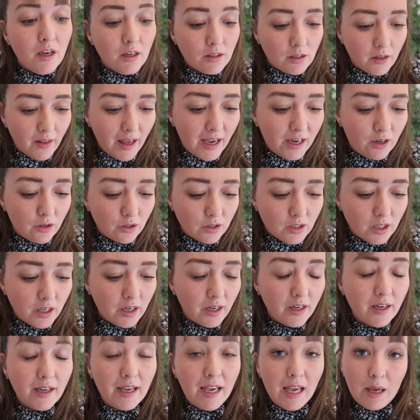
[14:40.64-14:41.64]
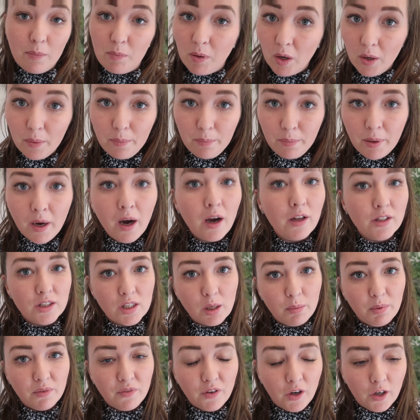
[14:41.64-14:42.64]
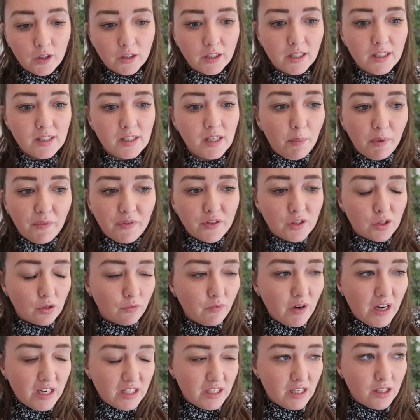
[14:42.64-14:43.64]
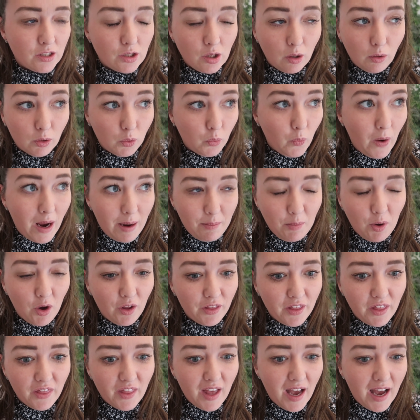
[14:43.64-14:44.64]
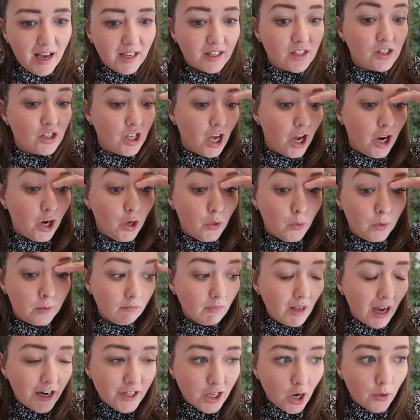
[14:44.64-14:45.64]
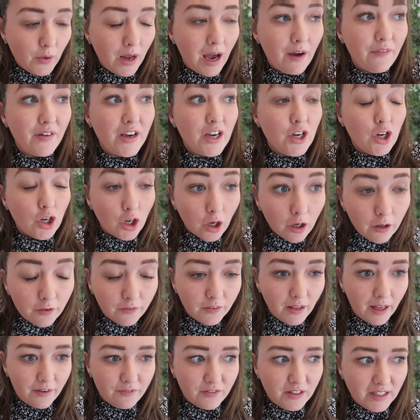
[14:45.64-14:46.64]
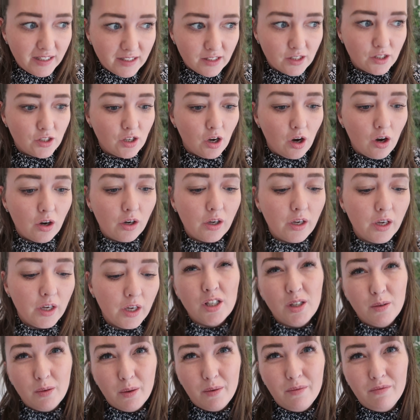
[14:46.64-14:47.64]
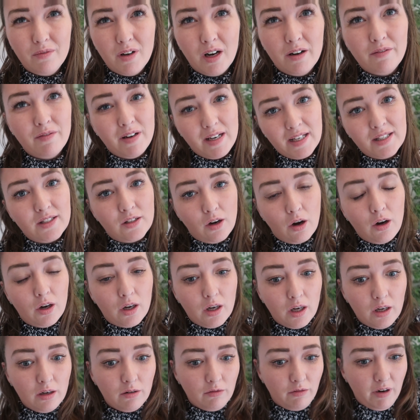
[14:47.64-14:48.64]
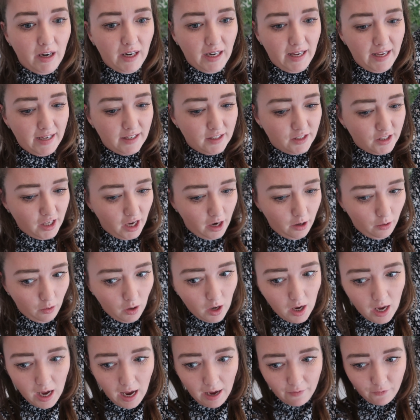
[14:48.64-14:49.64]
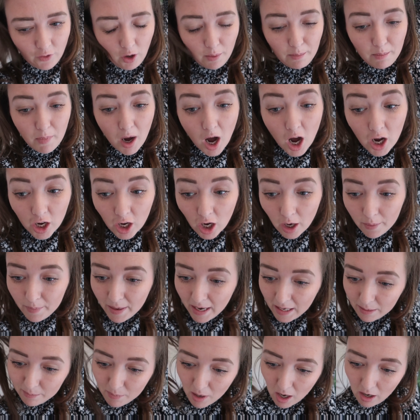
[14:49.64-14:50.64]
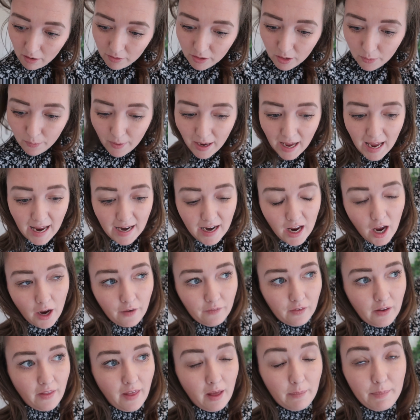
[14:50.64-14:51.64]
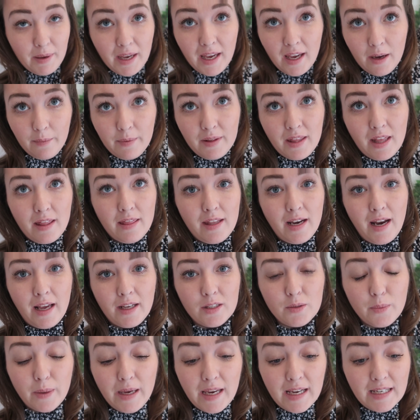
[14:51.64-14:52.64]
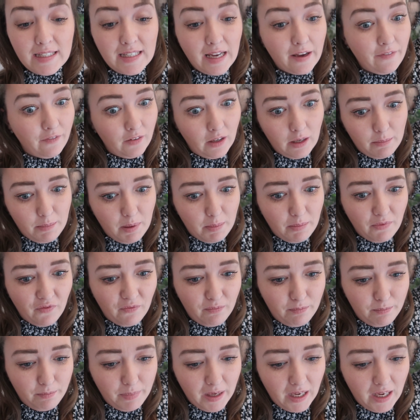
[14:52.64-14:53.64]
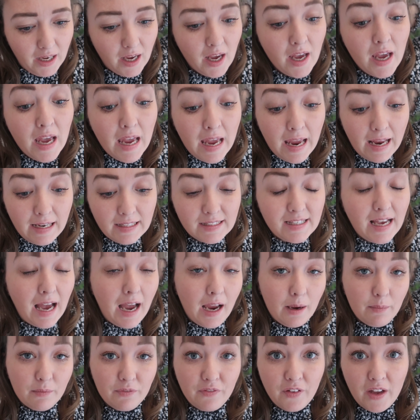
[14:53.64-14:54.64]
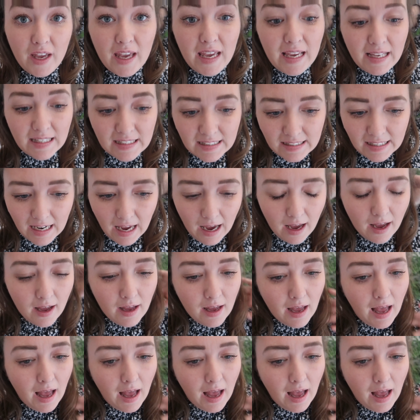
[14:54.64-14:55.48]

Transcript: so that I could keep up on top of orders. But for some reason it sold way more than that. So I don't have enough left in stock to do a, a restock really. So I've got more coming, more on the way. Hopefully they'll be here within in the next week. Definitely be be in time for Easter.